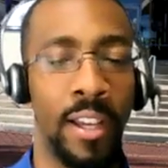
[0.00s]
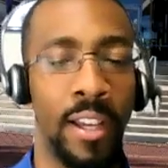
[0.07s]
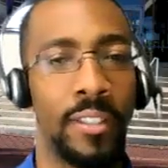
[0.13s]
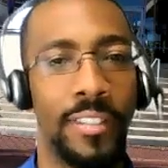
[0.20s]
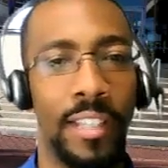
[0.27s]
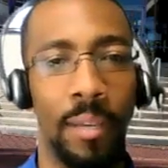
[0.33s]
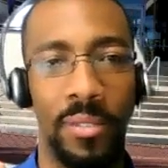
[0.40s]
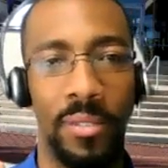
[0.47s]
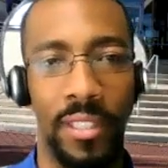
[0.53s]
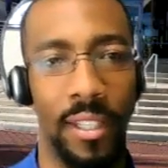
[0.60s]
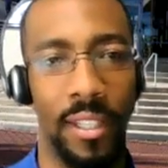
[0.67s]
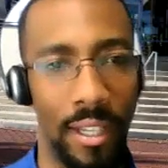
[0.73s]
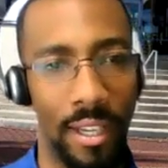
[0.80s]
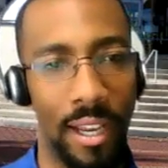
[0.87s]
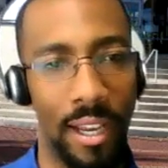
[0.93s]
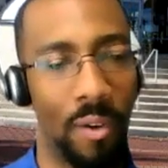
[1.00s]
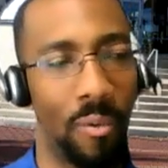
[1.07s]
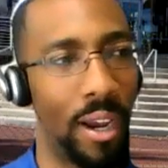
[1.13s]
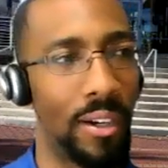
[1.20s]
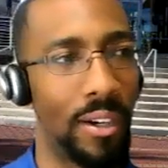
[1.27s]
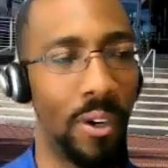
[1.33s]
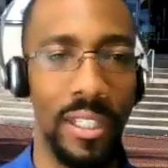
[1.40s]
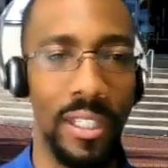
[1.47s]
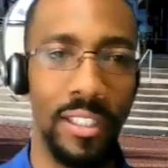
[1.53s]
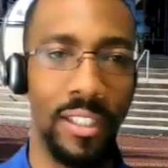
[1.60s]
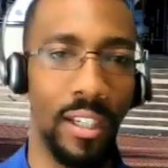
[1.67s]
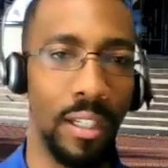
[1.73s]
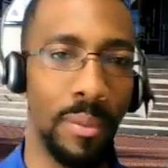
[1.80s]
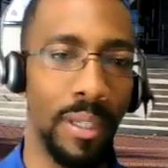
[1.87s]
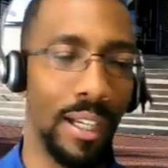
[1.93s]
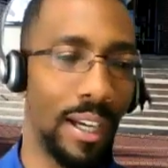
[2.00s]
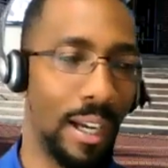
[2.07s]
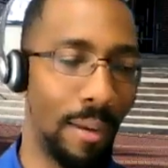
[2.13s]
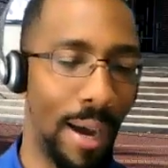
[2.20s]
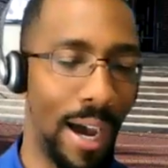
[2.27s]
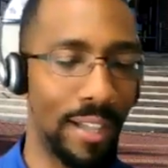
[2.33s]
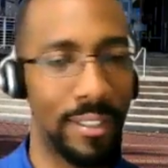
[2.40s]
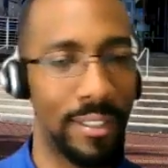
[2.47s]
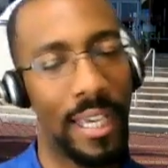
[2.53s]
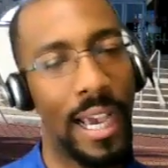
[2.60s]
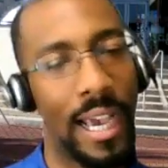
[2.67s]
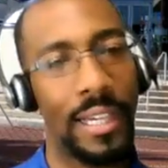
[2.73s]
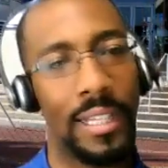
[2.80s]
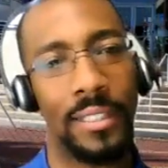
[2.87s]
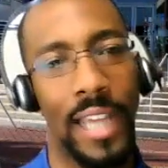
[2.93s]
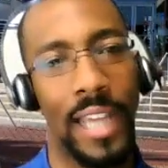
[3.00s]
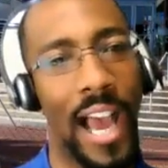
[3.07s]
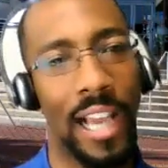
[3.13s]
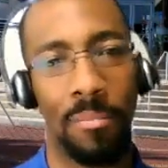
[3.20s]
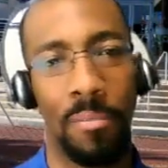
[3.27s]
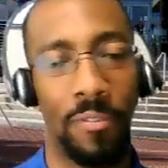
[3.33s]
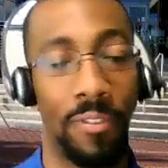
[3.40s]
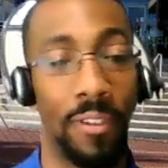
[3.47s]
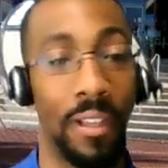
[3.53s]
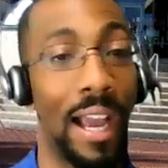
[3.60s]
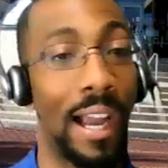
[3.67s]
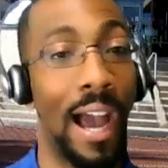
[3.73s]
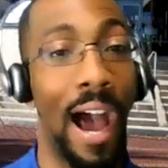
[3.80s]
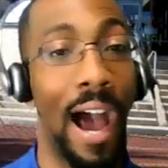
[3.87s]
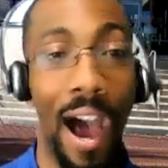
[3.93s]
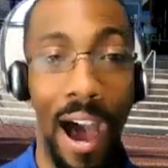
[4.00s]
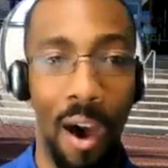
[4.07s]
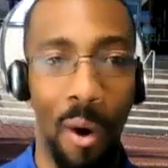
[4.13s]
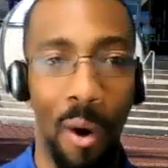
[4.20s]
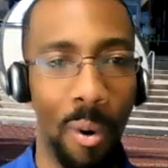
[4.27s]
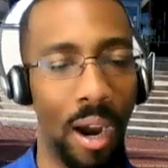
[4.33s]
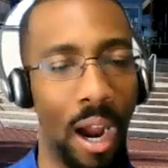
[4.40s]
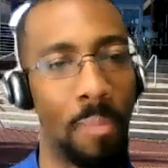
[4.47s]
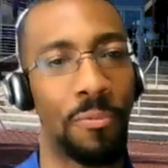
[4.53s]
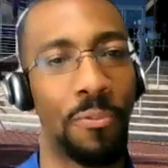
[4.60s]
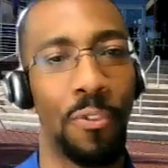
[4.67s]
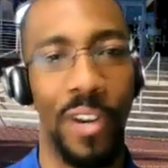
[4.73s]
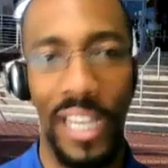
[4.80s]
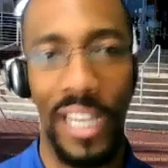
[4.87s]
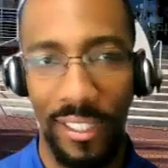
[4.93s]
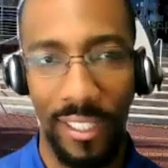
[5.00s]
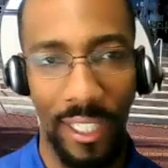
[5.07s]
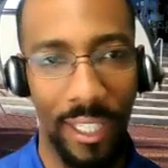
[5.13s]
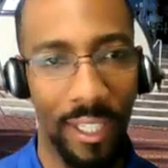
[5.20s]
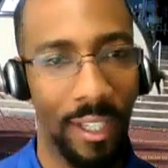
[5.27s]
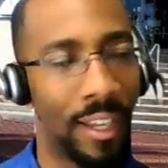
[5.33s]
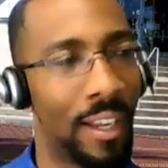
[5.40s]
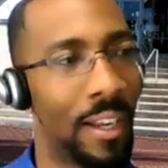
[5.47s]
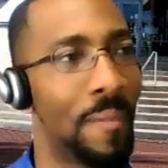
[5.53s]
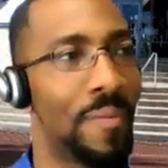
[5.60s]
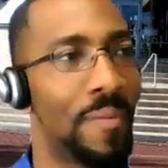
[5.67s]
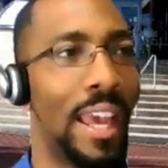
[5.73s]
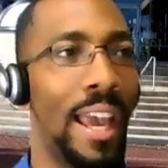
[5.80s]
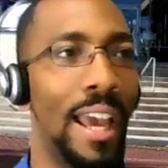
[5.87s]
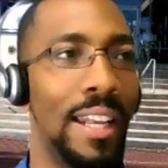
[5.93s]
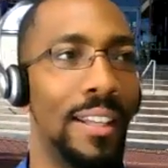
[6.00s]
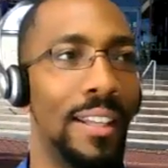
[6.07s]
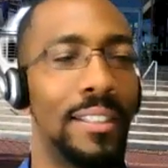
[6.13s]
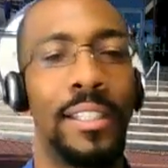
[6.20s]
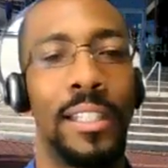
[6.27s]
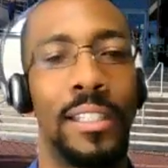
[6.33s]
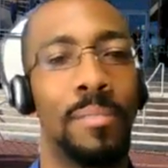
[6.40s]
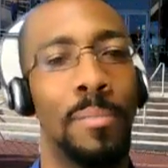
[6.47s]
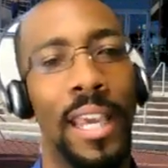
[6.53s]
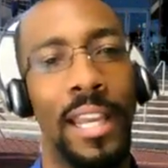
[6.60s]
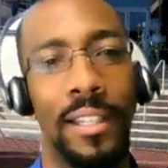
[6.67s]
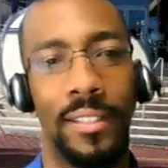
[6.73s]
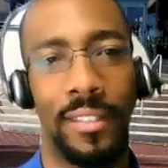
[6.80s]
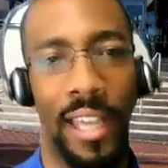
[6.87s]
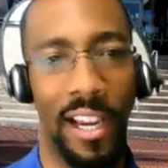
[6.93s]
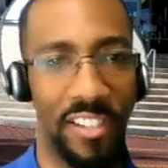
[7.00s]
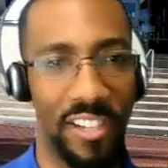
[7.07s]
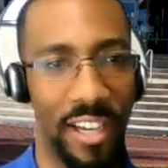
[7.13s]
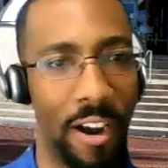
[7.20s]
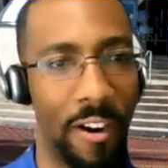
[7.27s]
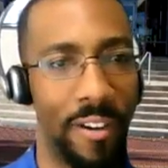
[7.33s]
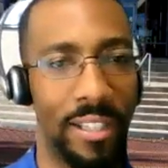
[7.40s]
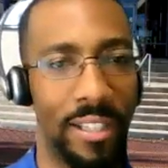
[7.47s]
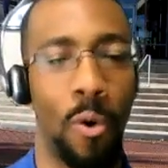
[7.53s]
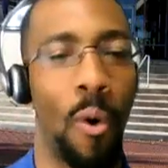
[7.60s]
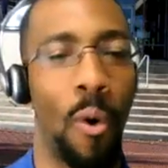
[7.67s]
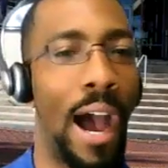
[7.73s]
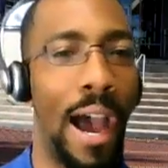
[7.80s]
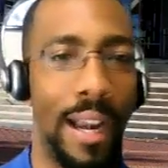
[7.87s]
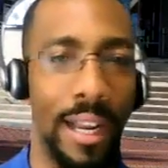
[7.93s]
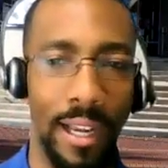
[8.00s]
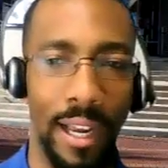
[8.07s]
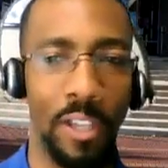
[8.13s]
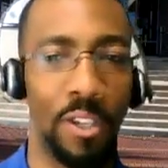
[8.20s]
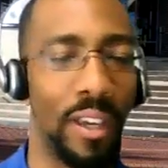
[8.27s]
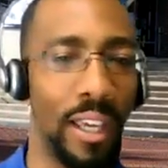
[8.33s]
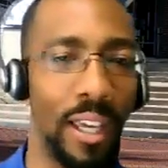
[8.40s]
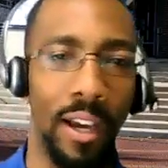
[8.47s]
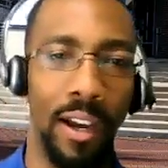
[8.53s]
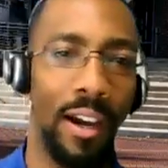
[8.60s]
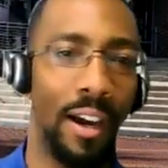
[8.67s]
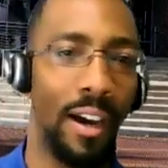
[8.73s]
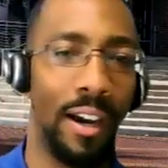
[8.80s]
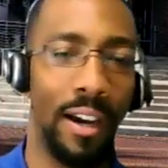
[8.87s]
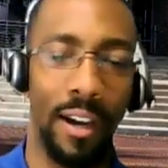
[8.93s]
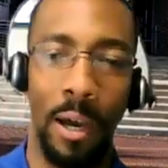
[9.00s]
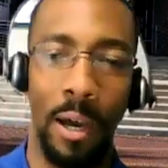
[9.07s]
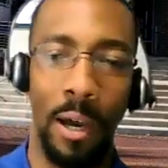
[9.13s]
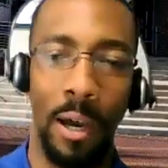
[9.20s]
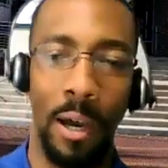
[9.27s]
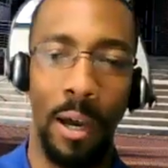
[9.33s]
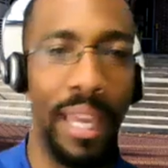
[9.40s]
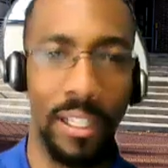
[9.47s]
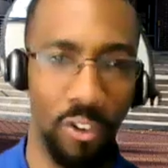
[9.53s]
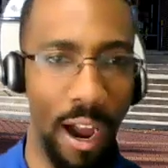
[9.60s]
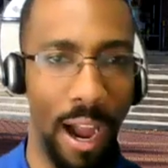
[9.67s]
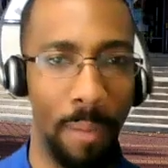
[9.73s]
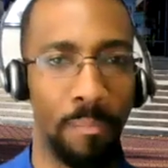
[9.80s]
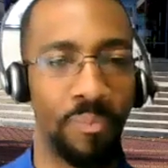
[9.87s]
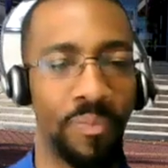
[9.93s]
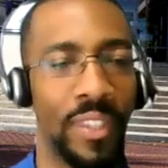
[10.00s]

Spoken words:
So I'm sitting in there waiting on this gentleman to come out and sign this document for like an hour. I'm freezing, and it's just me and the secretary. It's quiet in there. You can hear a pin drop.